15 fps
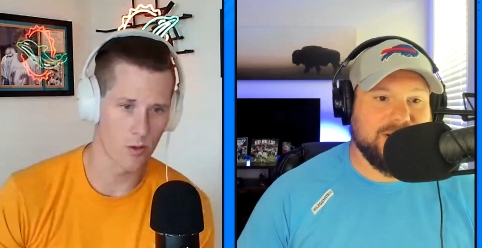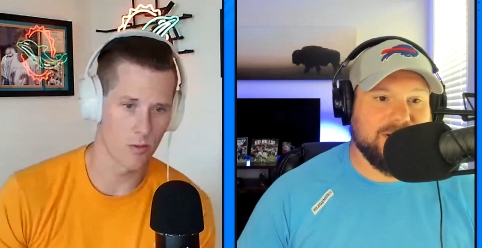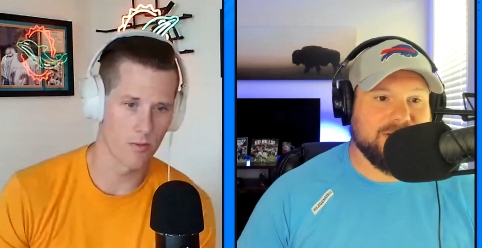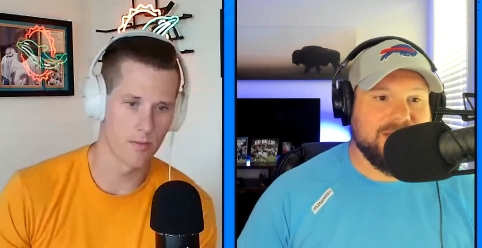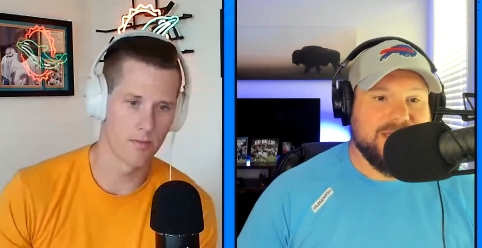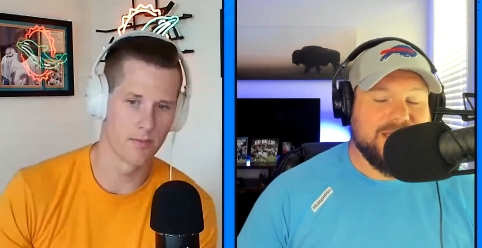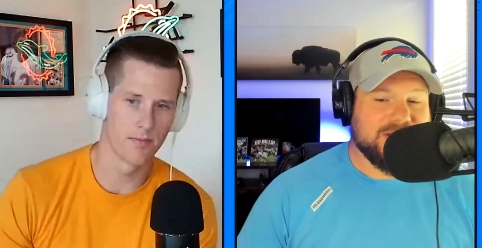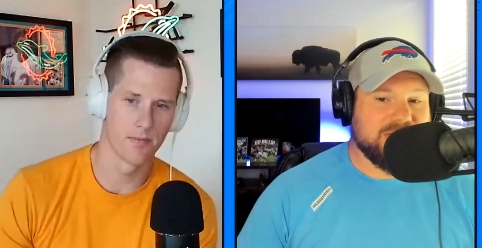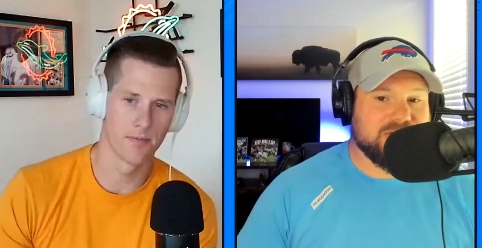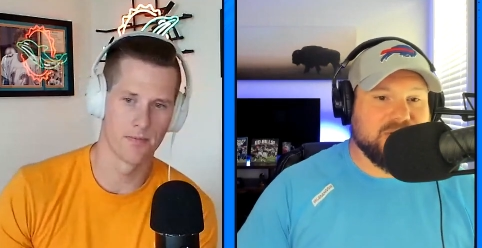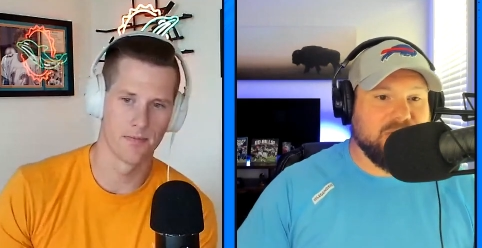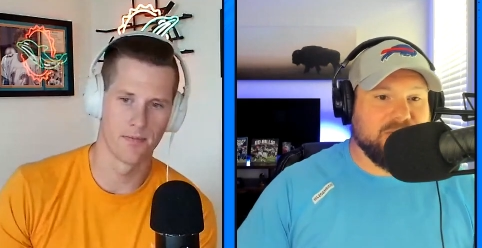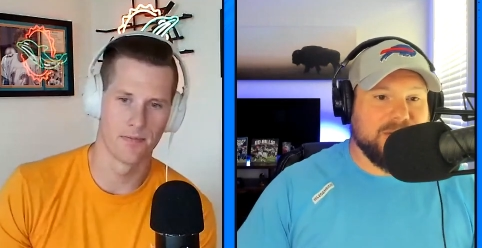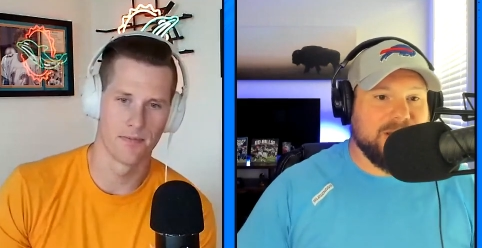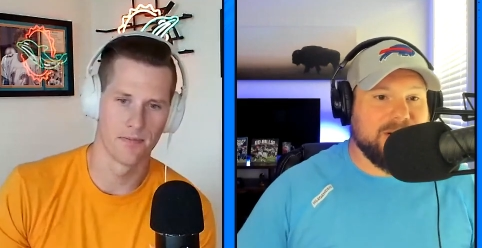Speaker 1: here, just over
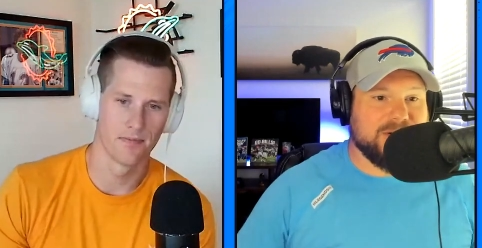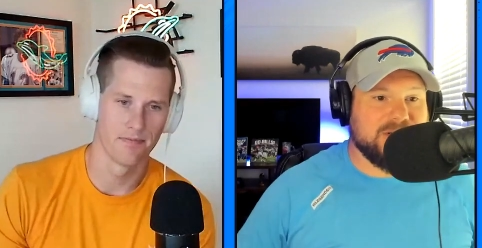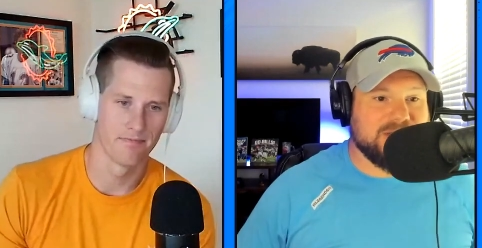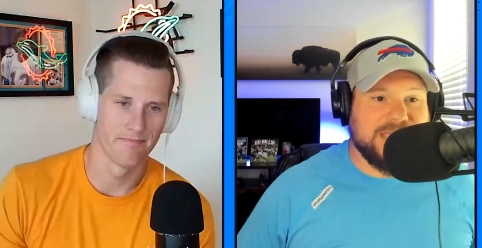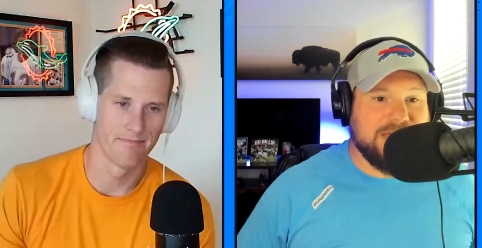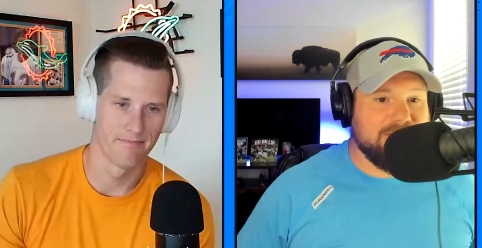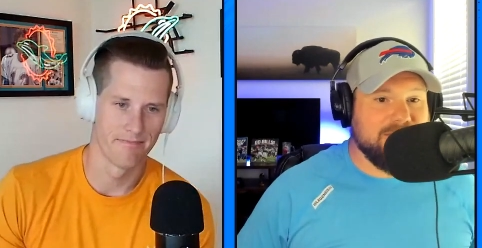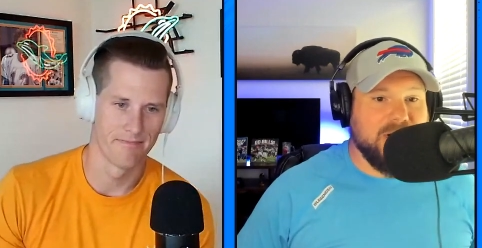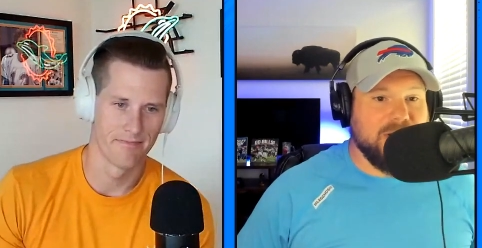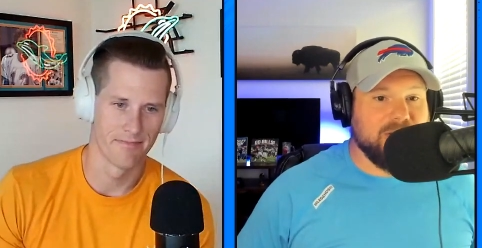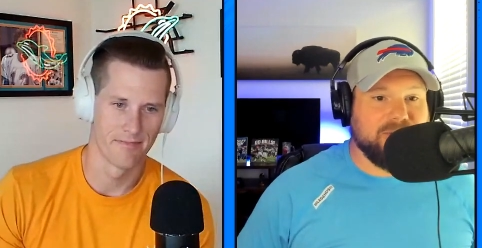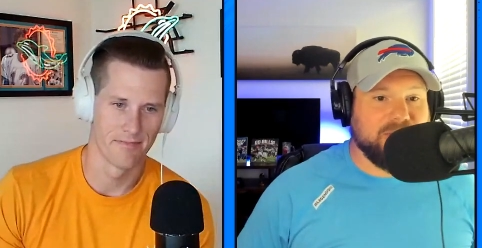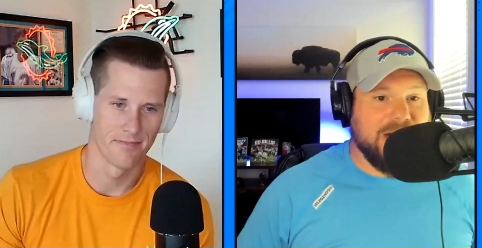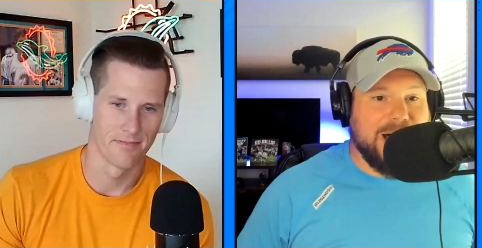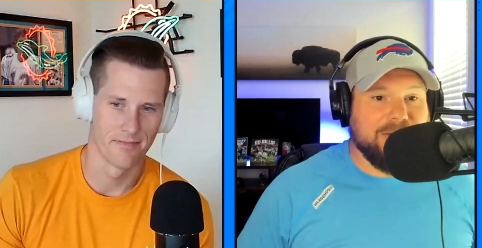here, just giving all the
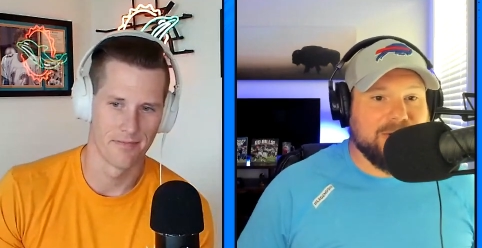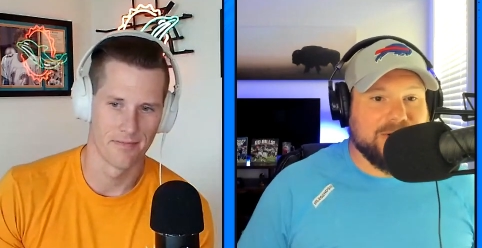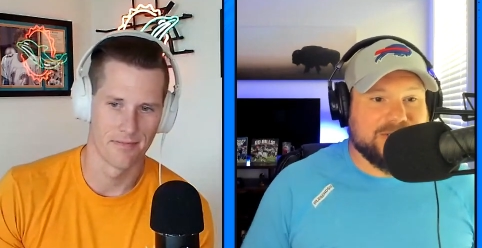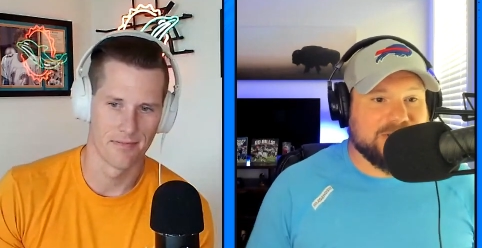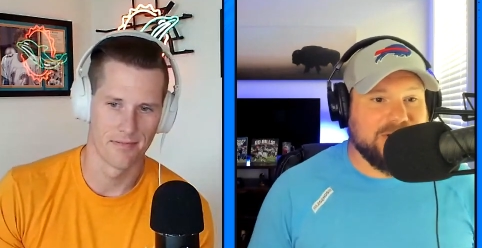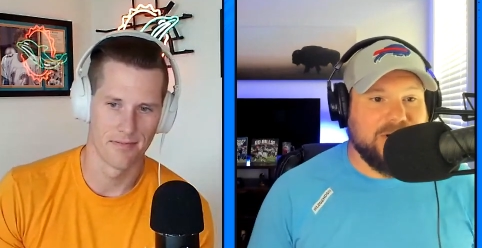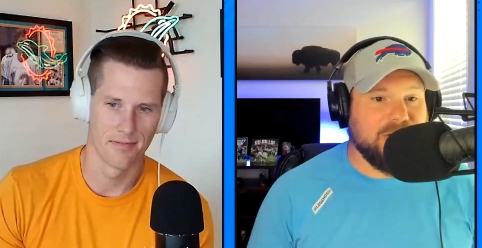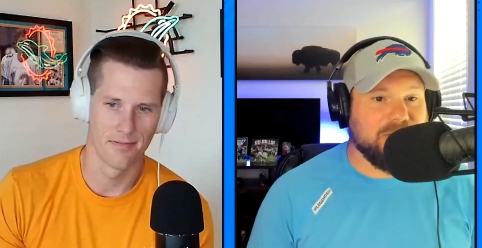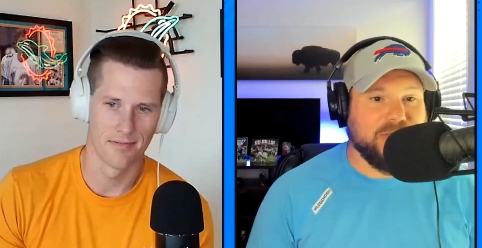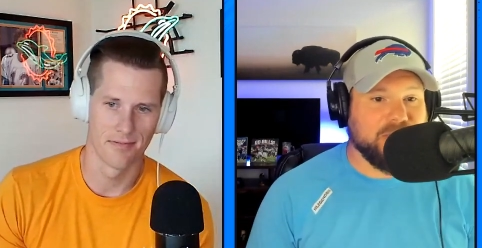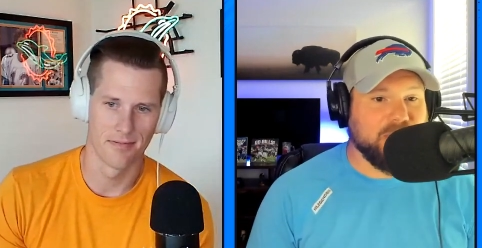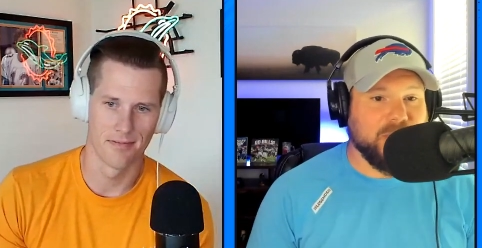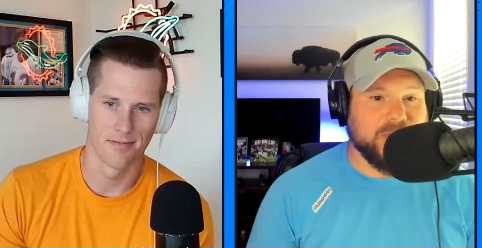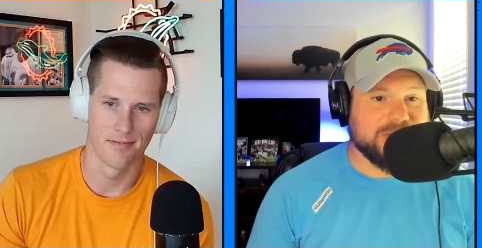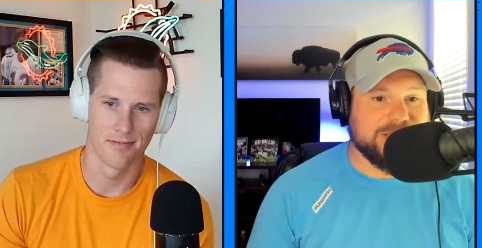flowers to all the
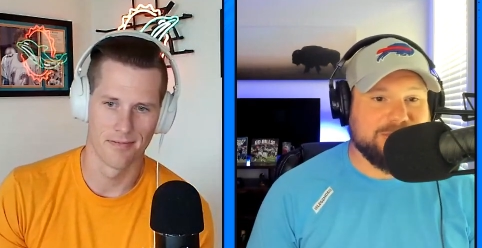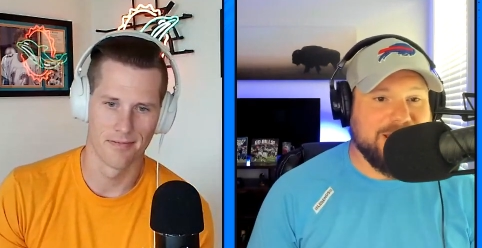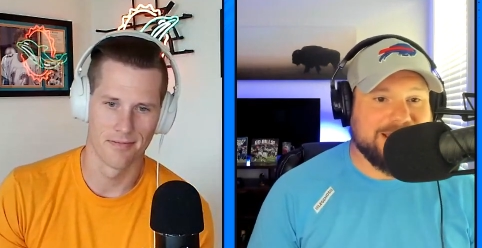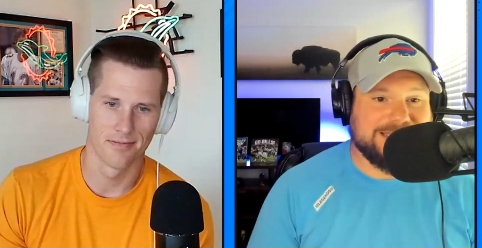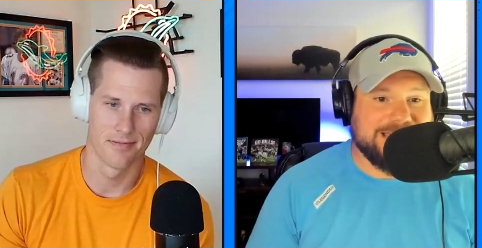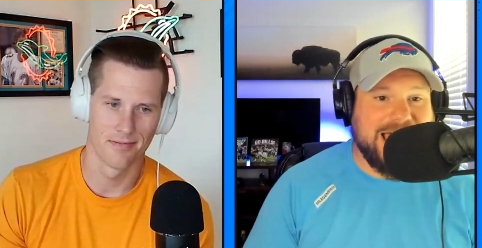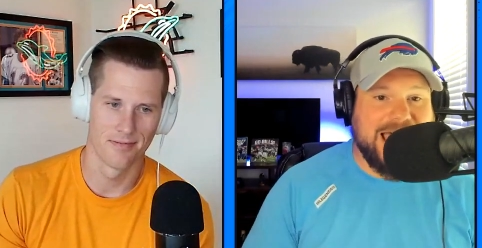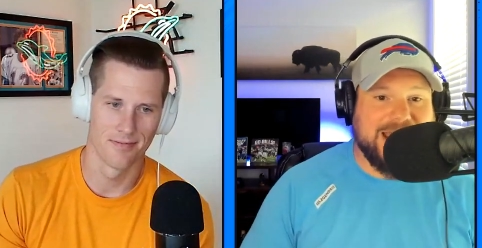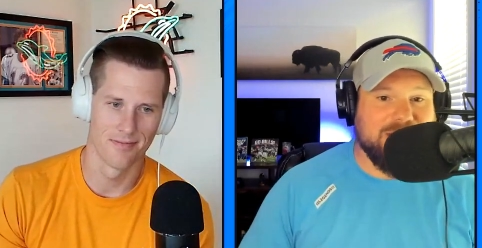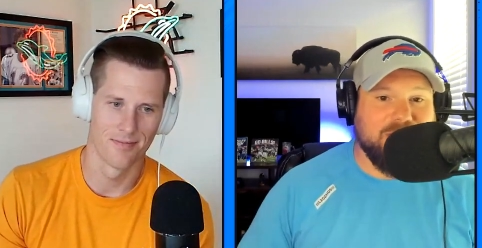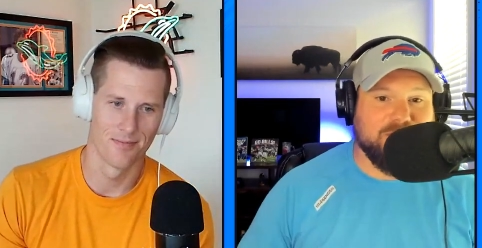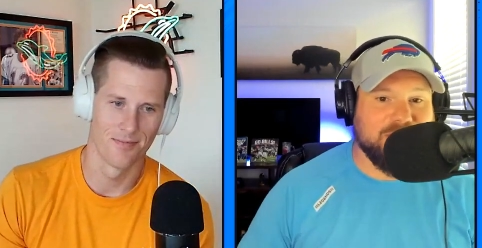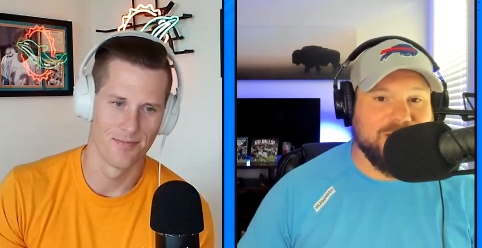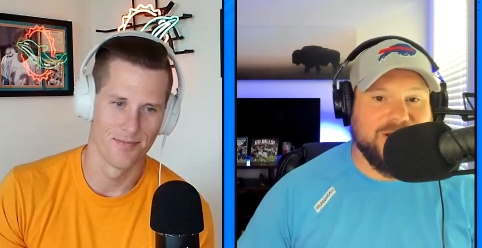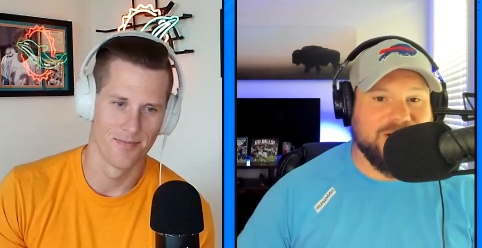thorns in my side over
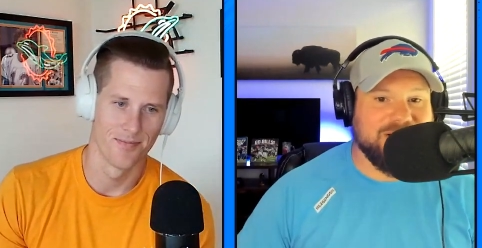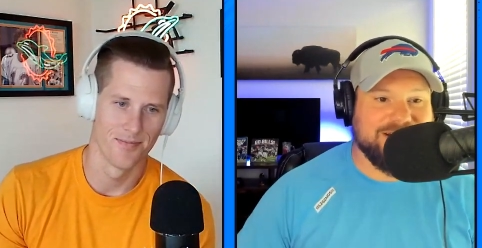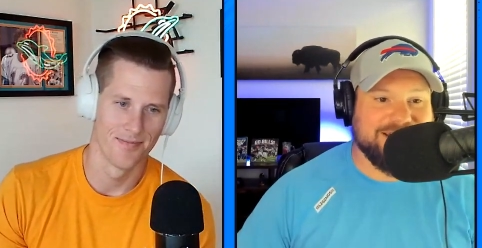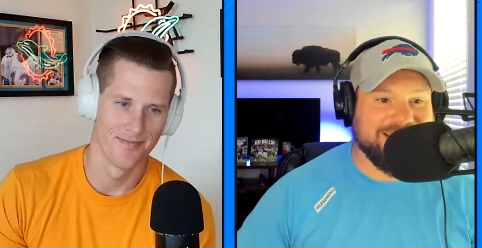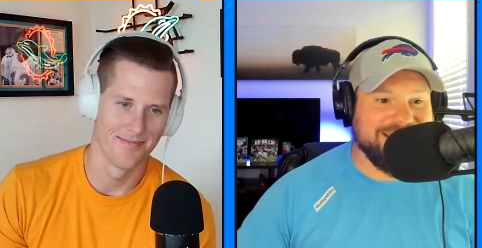here, and,